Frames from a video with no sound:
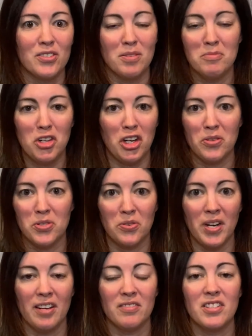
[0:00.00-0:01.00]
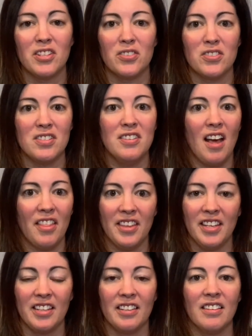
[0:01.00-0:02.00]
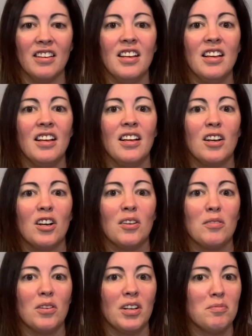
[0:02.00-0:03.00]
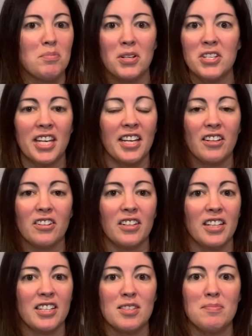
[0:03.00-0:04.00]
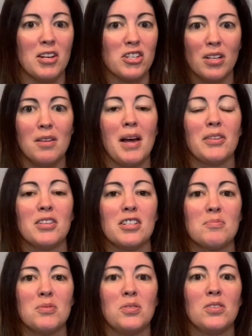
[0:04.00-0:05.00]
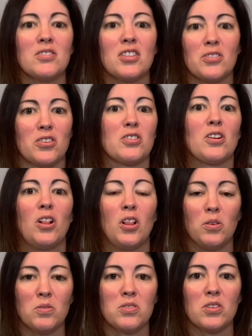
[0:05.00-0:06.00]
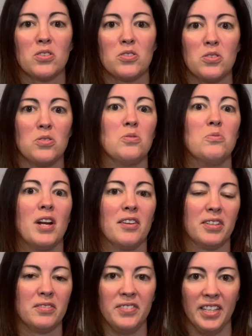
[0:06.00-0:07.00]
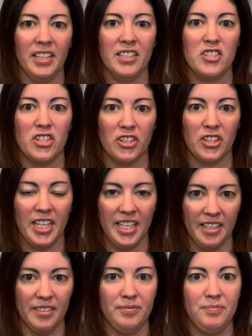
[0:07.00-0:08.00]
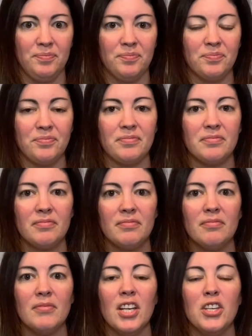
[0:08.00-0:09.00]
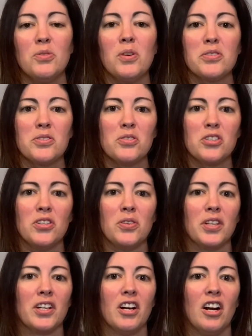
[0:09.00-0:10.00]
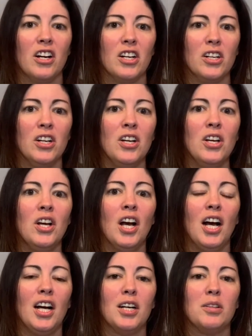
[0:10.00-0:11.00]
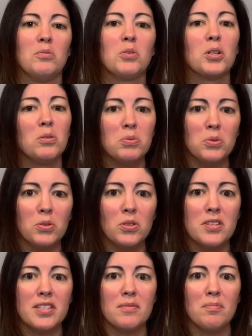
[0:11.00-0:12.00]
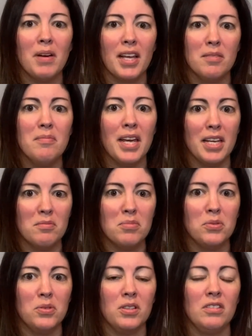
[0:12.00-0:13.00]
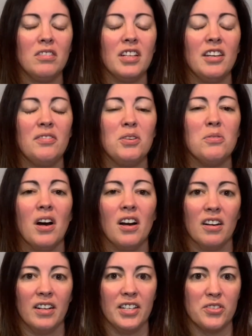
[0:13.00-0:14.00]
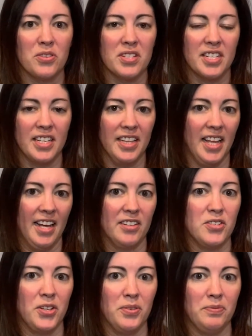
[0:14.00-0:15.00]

some chairs around. There's nothing particularly special about these pools. They're just closer to whatever village you're in. You also should know there are whirlpools by the main pool if you are interested in that too.